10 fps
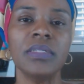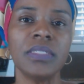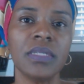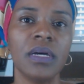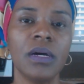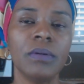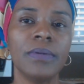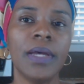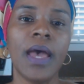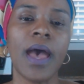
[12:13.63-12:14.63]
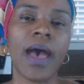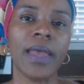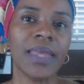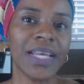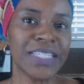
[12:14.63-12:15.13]
So
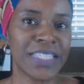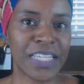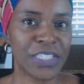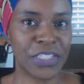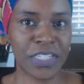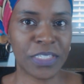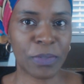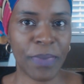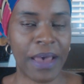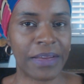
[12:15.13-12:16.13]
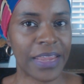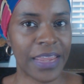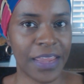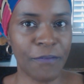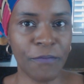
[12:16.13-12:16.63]
I guess that's just about
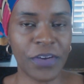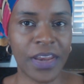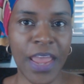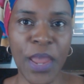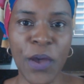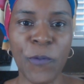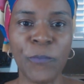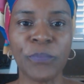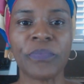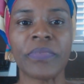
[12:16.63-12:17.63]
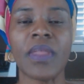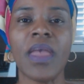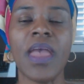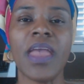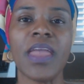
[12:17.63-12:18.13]
it for now.
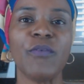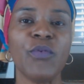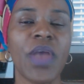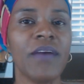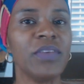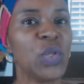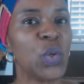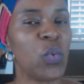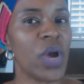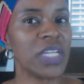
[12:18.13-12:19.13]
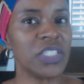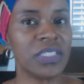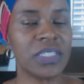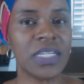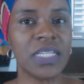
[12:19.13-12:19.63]
If you have any
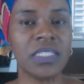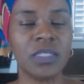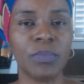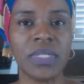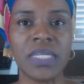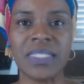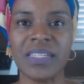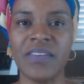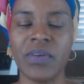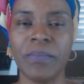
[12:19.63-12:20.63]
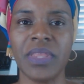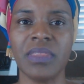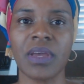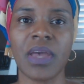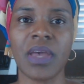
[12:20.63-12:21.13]
questions, please leave them
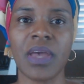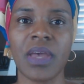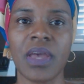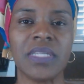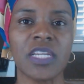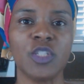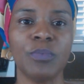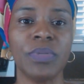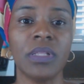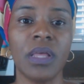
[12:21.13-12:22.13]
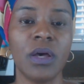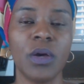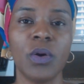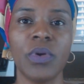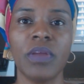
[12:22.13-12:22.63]
in the comments section below.